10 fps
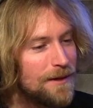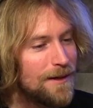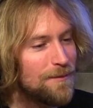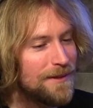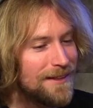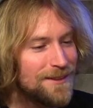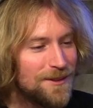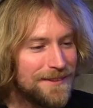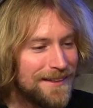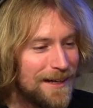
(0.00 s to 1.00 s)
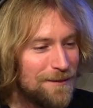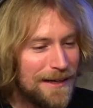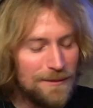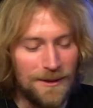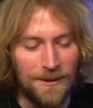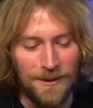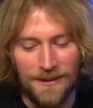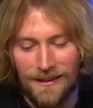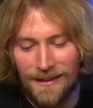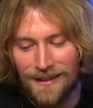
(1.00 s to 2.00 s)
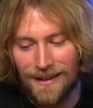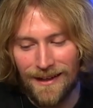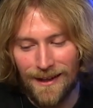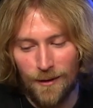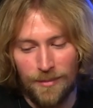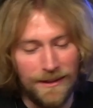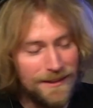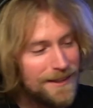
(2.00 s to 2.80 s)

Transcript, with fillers: Uh, but not to go down that rabbit hole. yeah, yeah. Uh, but